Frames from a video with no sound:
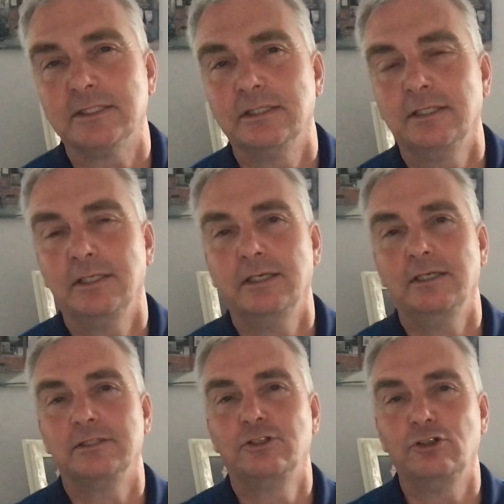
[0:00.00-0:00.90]
And
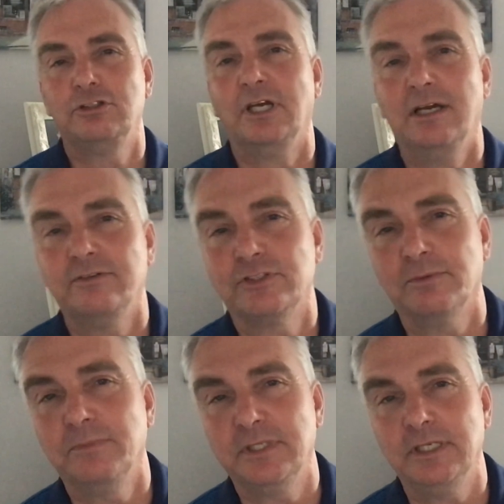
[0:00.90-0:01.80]
it's good to have
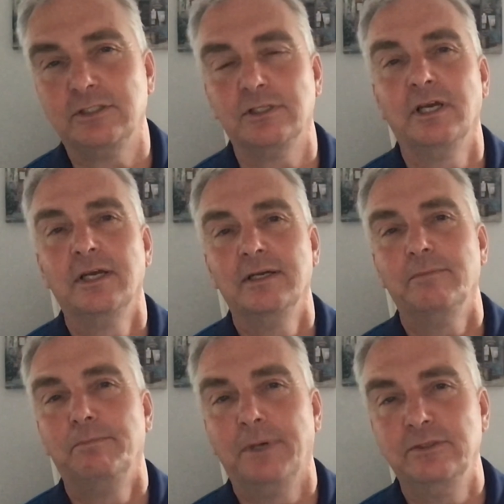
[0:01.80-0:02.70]
somebody to
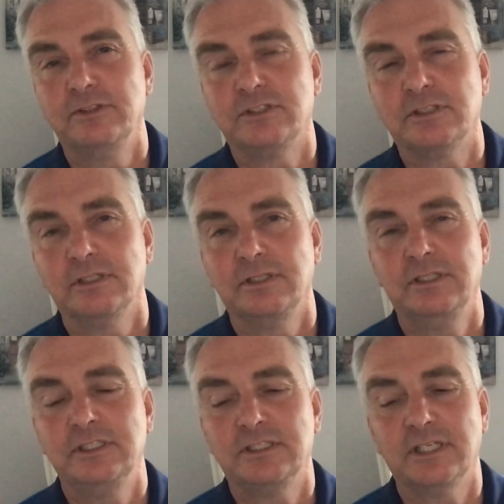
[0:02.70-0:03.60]
bounce
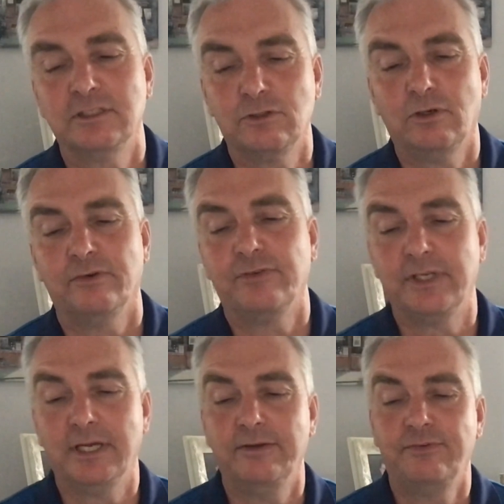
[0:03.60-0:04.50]
these things off.
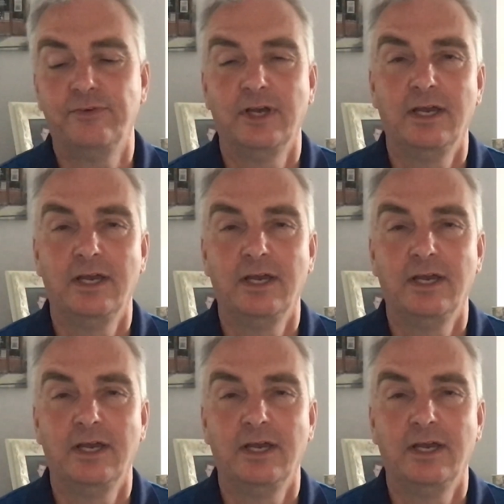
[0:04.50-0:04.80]
And I've